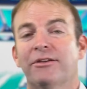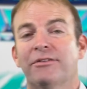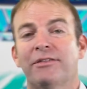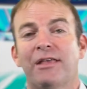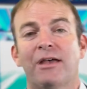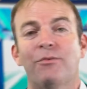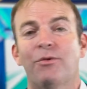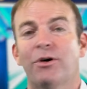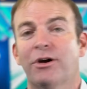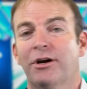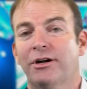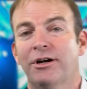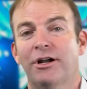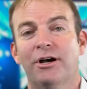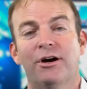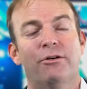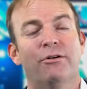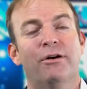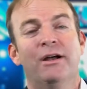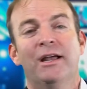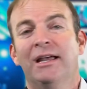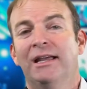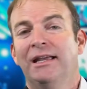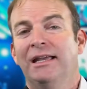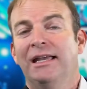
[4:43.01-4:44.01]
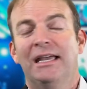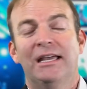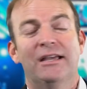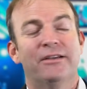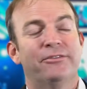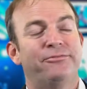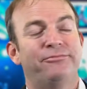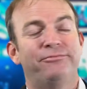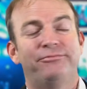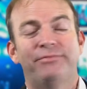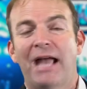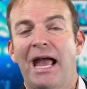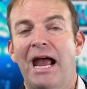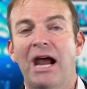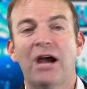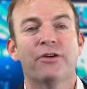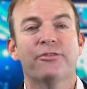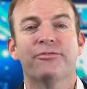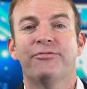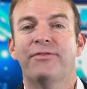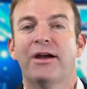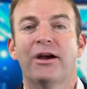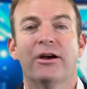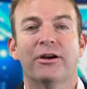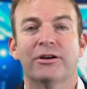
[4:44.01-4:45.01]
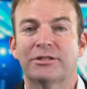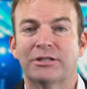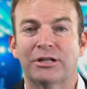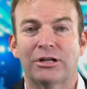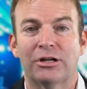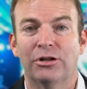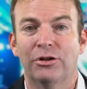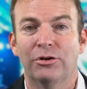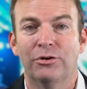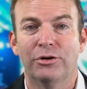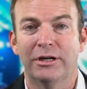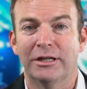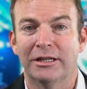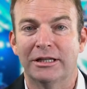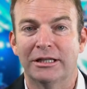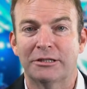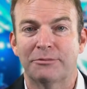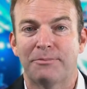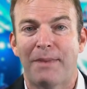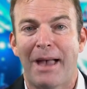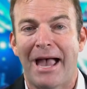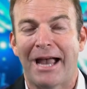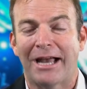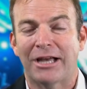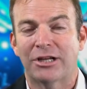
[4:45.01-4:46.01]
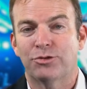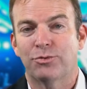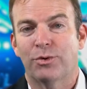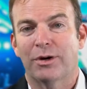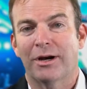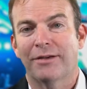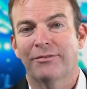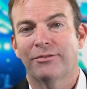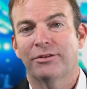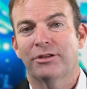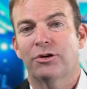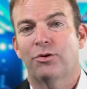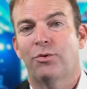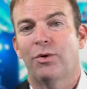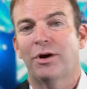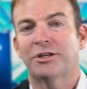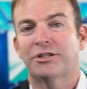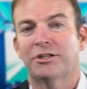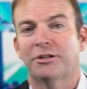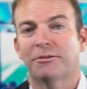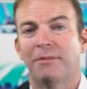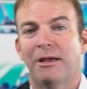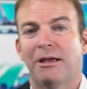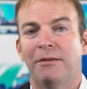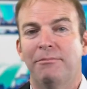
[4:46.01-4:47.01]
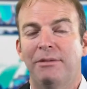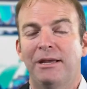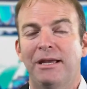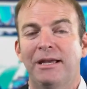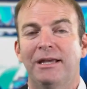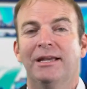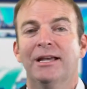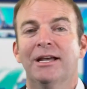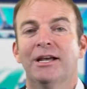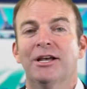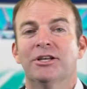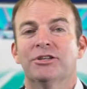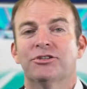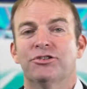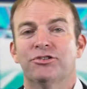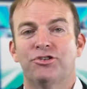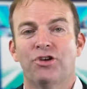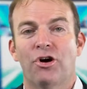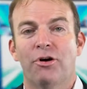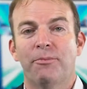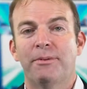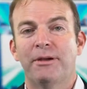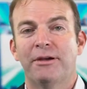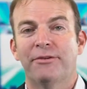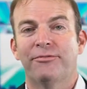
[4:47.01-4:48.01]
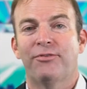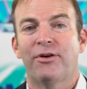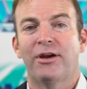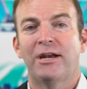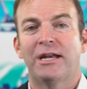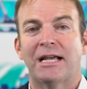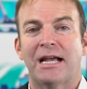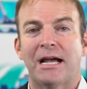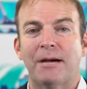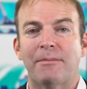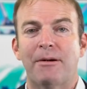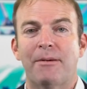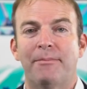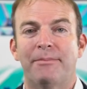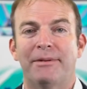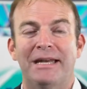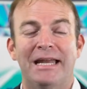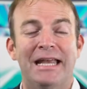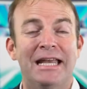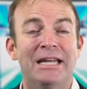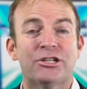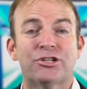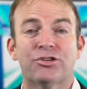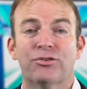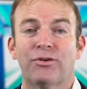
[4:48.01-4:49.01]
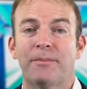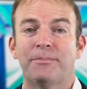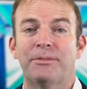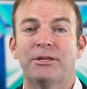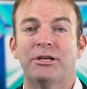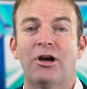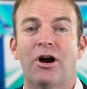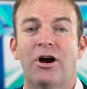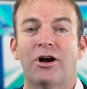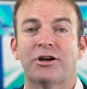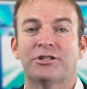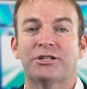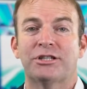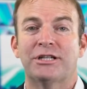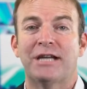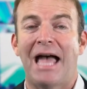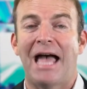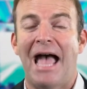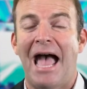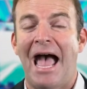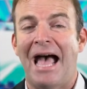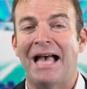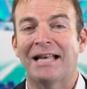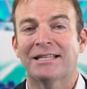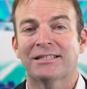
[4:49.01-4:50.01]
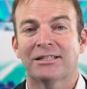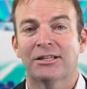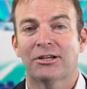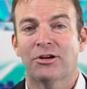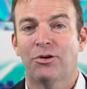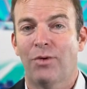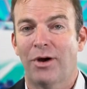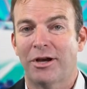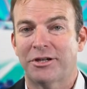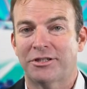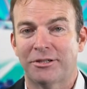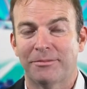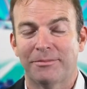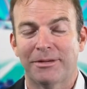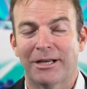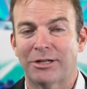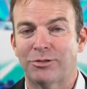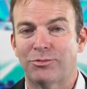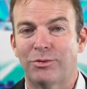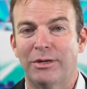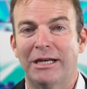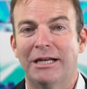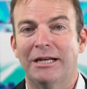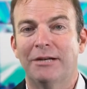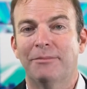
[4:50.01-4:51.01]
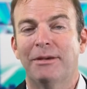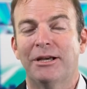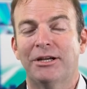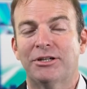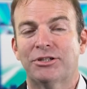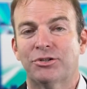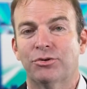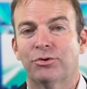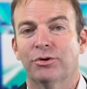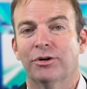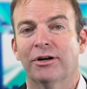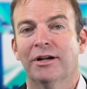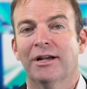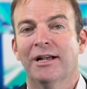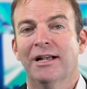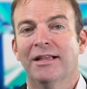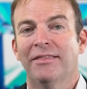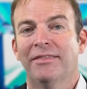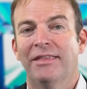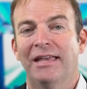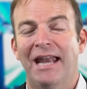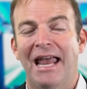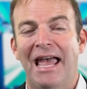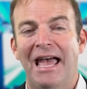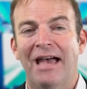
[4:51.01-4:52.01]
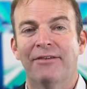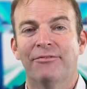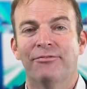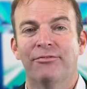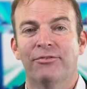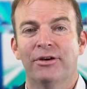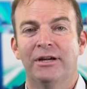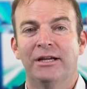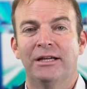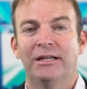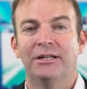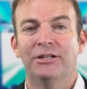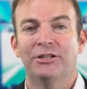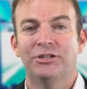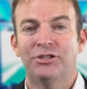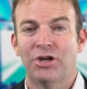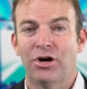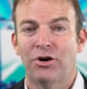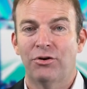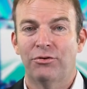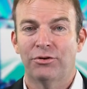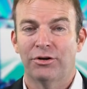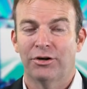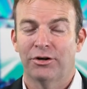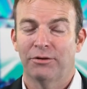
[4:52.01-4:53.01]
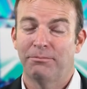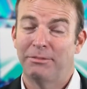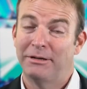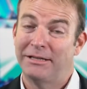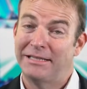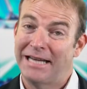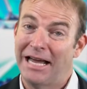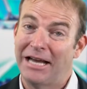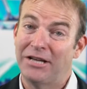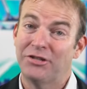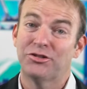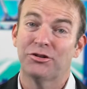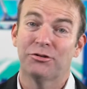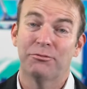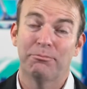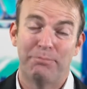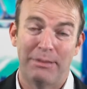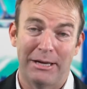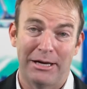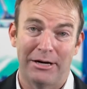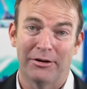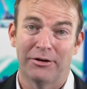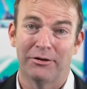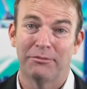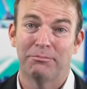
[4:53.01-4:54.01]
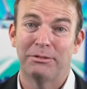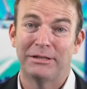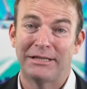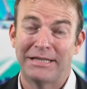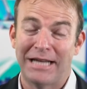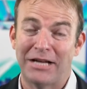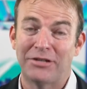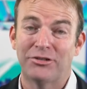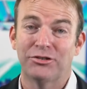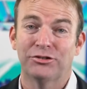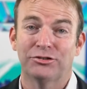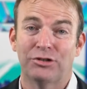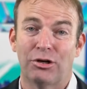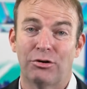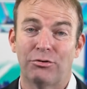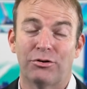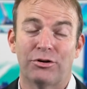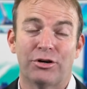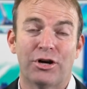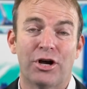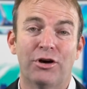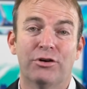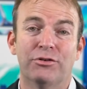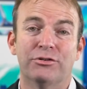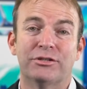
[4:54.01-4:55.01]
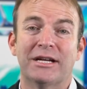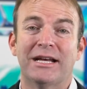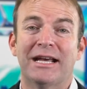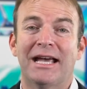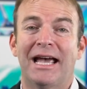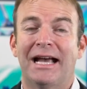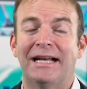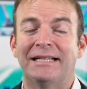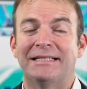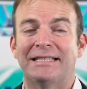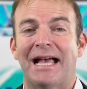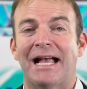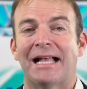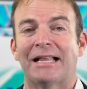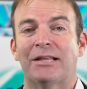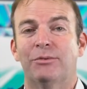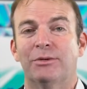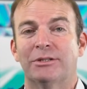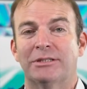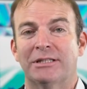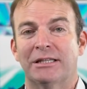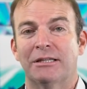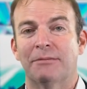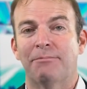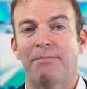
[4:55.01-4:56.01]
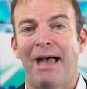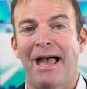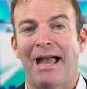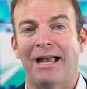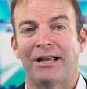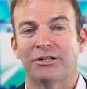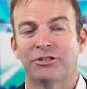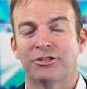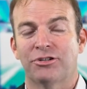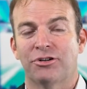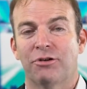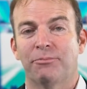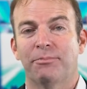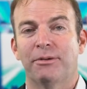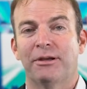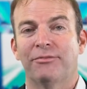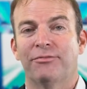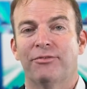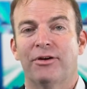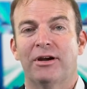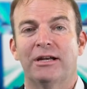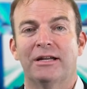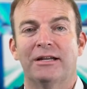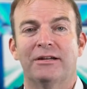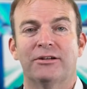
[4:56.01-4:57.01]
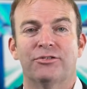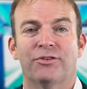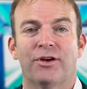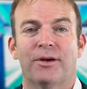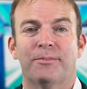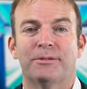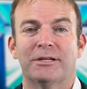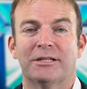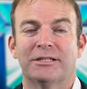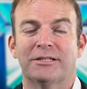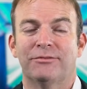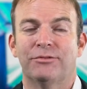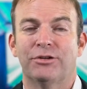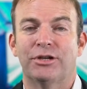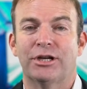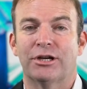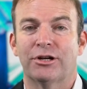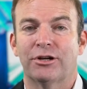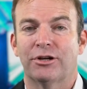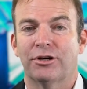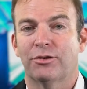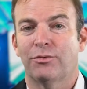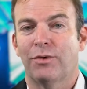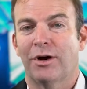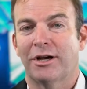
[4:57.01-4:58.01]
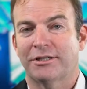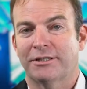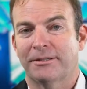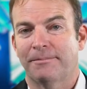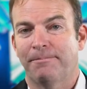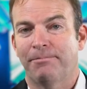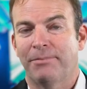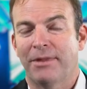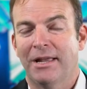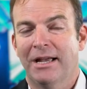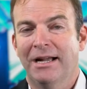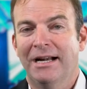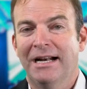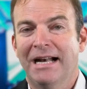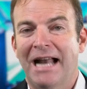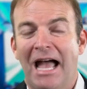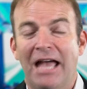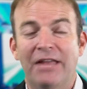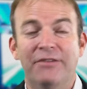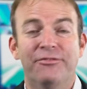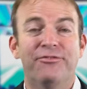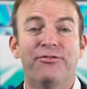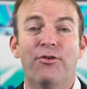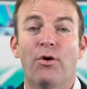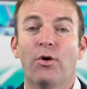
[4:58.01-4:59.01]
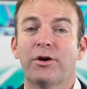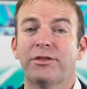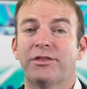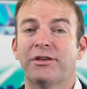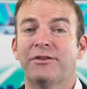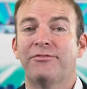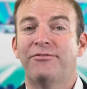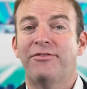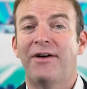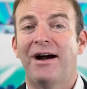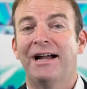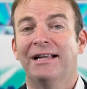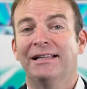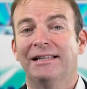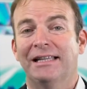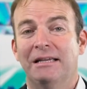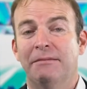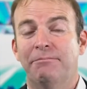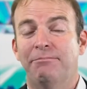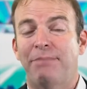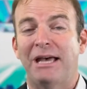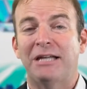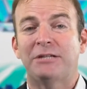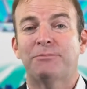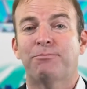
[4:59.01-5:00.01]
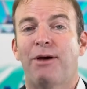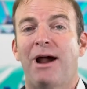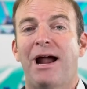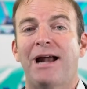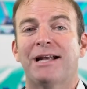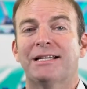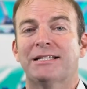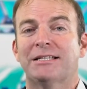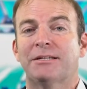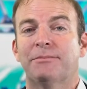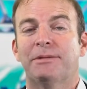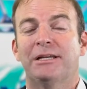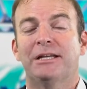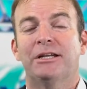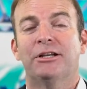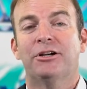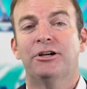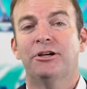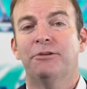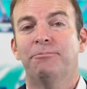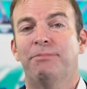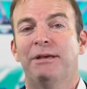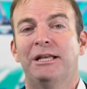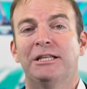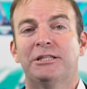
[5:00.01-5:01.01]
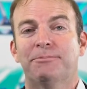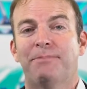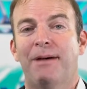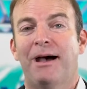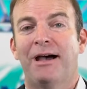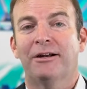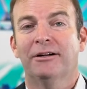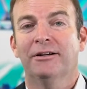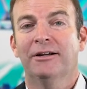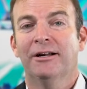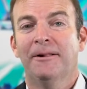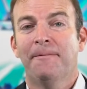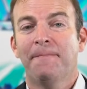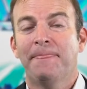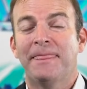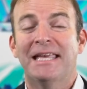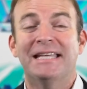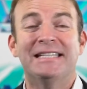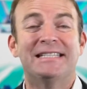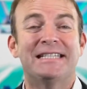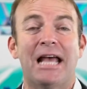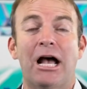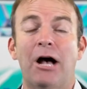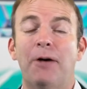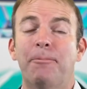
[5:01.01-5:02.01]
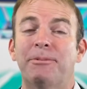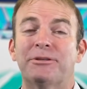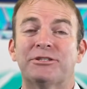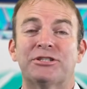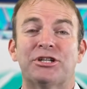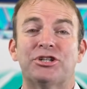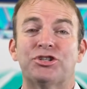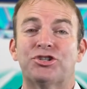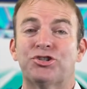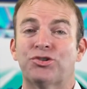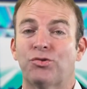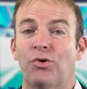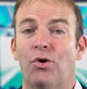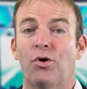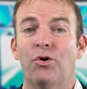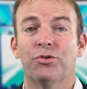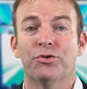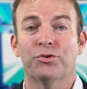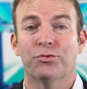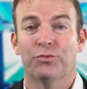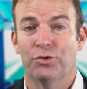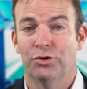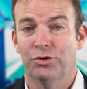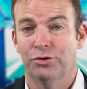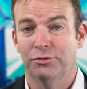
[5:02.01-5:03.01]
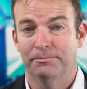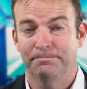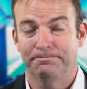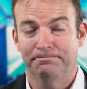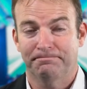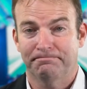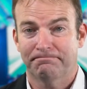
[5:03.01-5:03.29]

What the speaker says: They want to know if airfare is included in this package, whatever the question may be. So don't be afraid to come up and interrupt the auction to ask the question, because we need to make sure that every donor, potential bidder, potential donor knows exactly what's in the package. So don't be afraid to interrupt us if you get a good question. And fourth and finally, best practice of being a good bid spotter is to help us control the room.